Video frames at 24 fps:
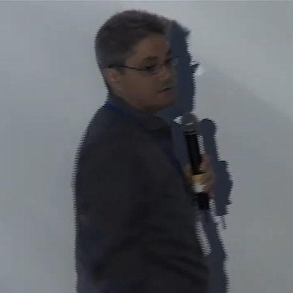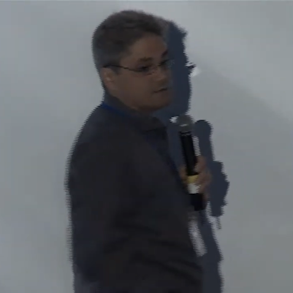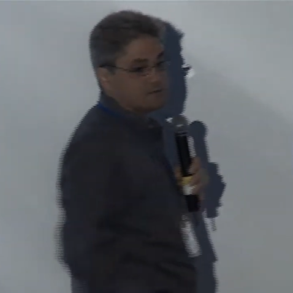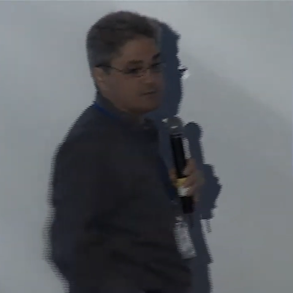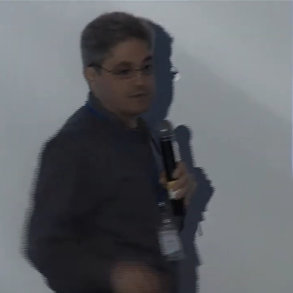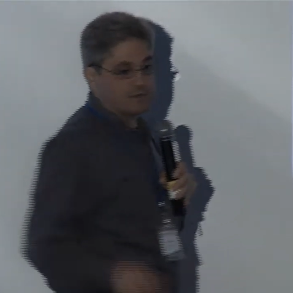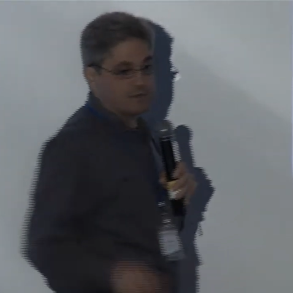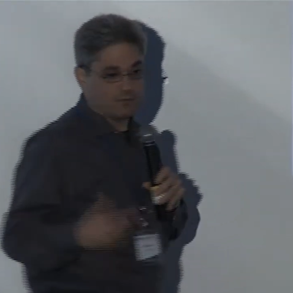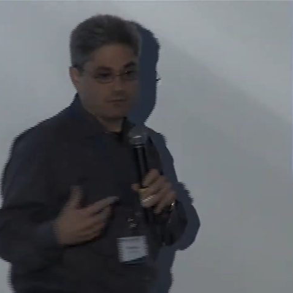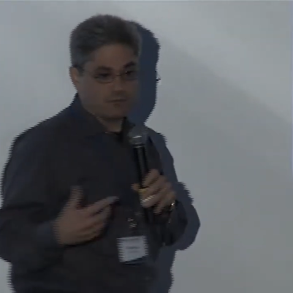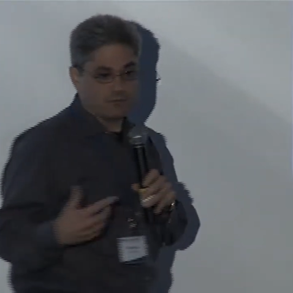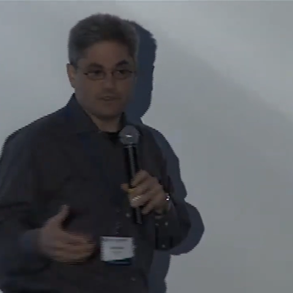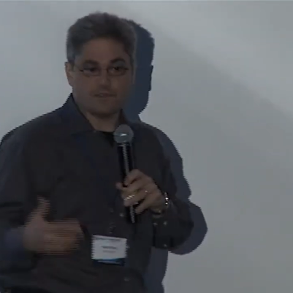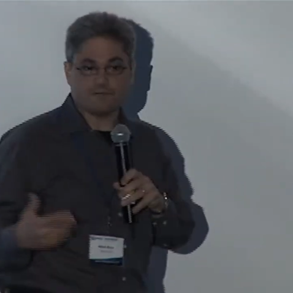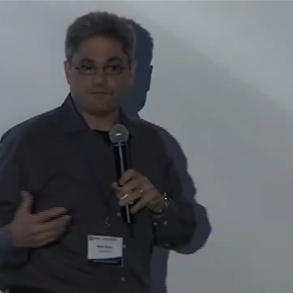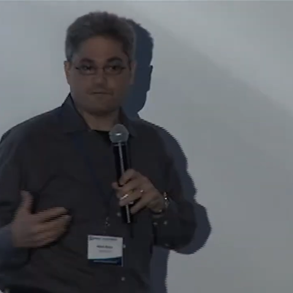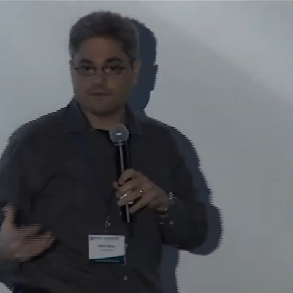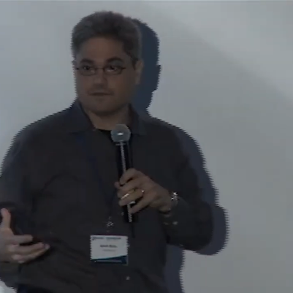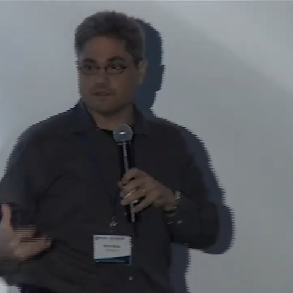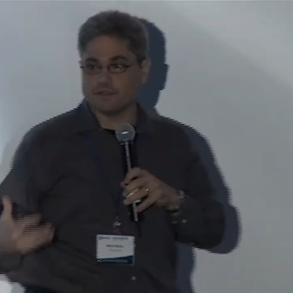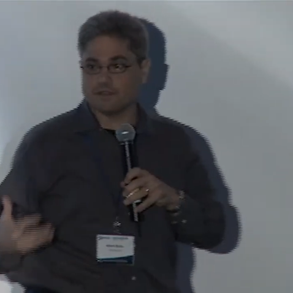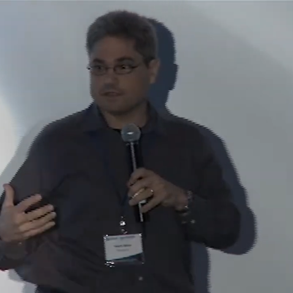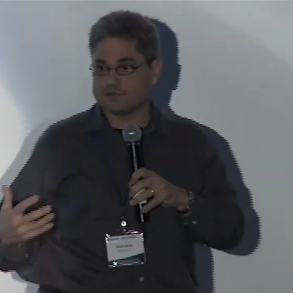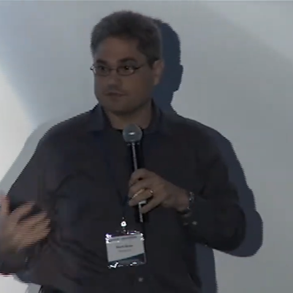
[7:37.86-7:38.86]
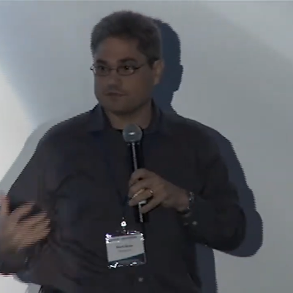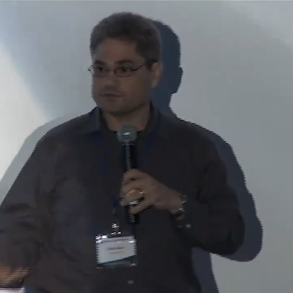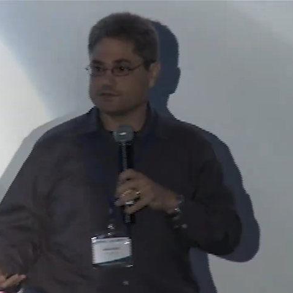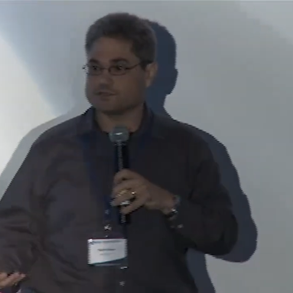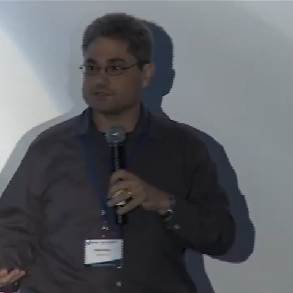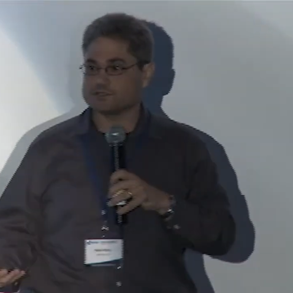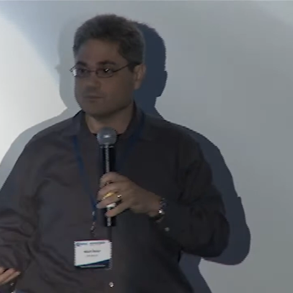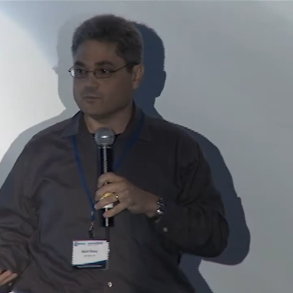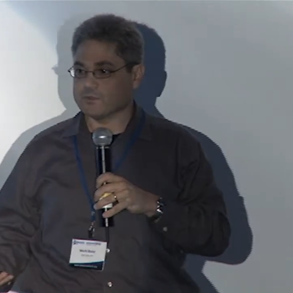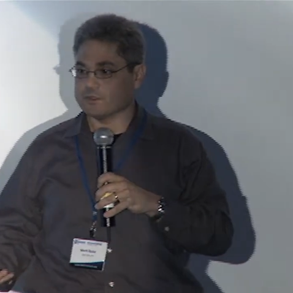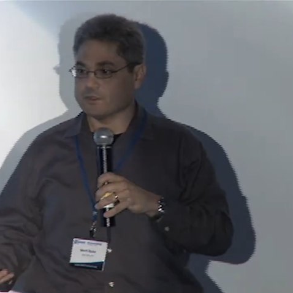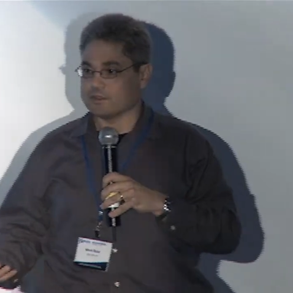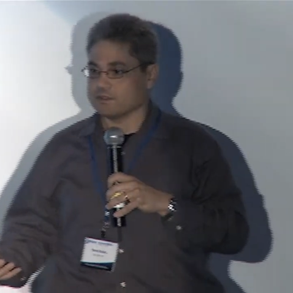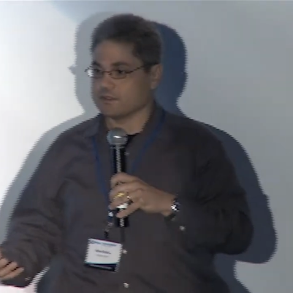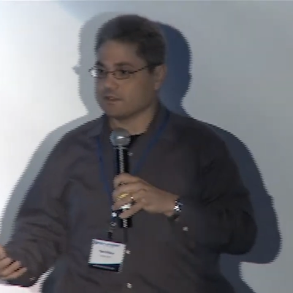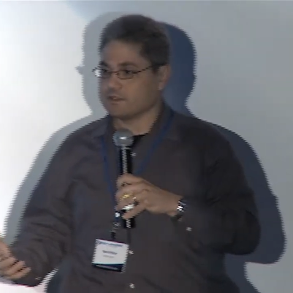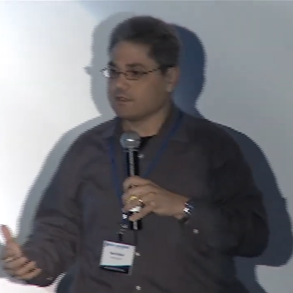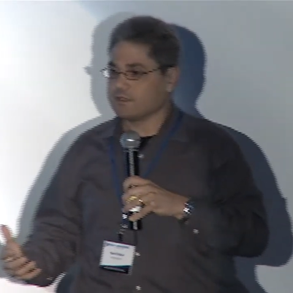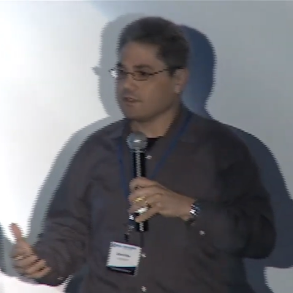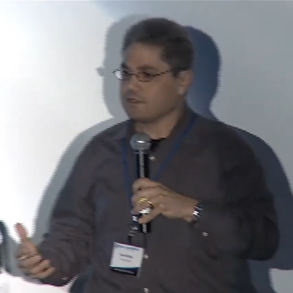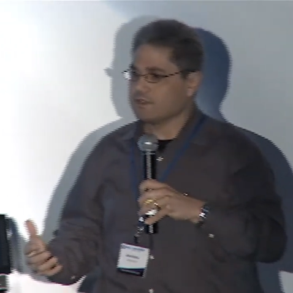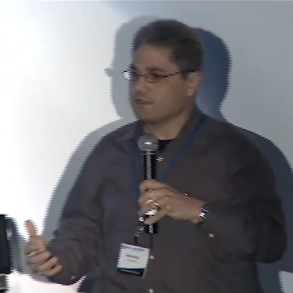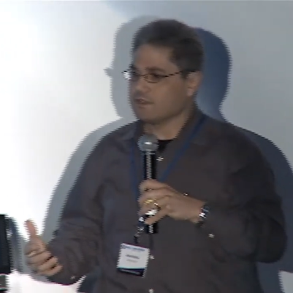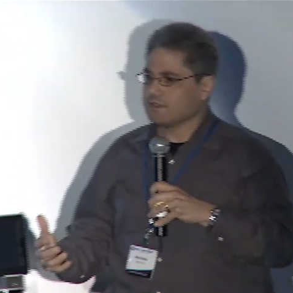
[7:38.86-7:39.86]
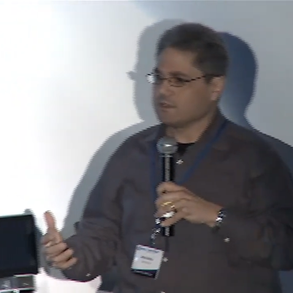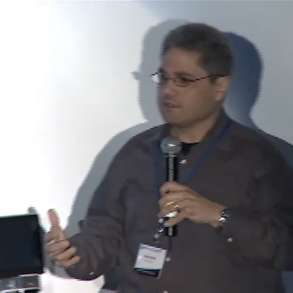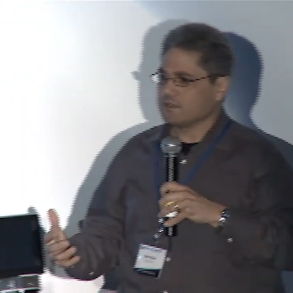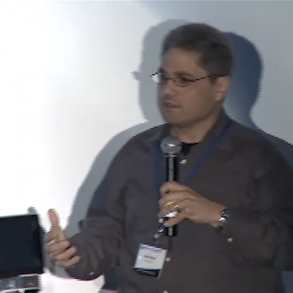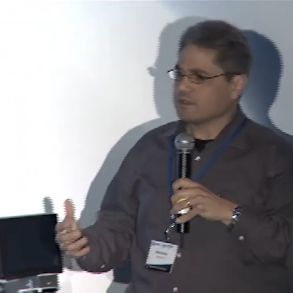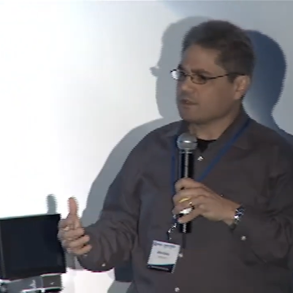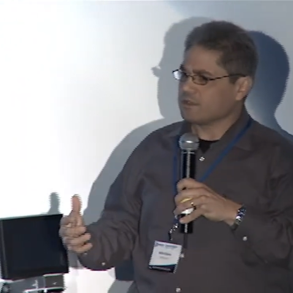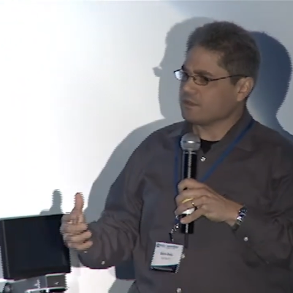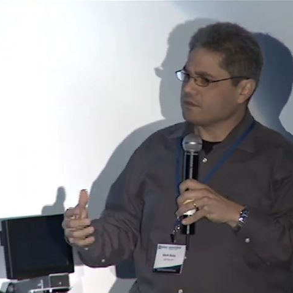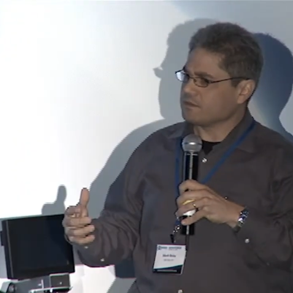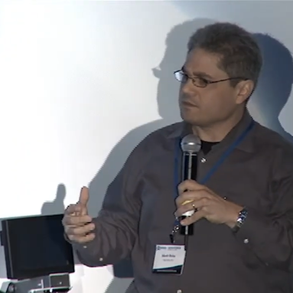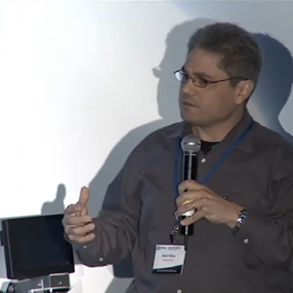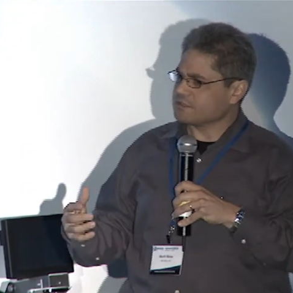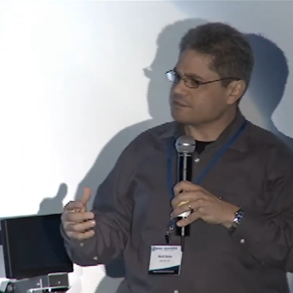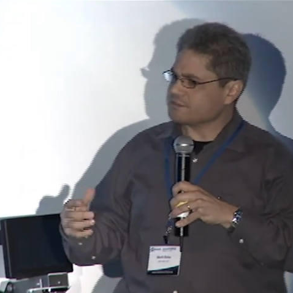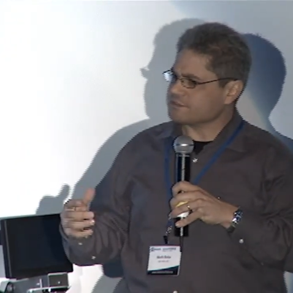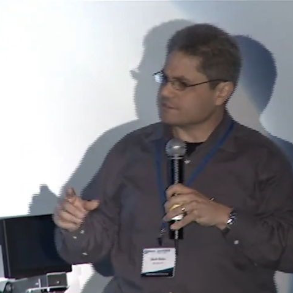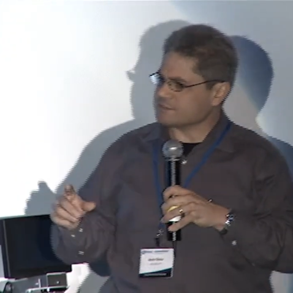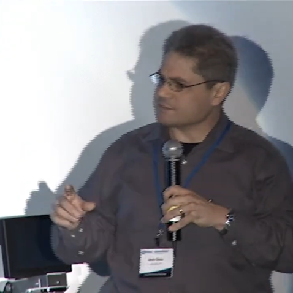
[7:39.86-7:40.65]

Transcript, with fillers: so they really feel like they're somewhere. That's a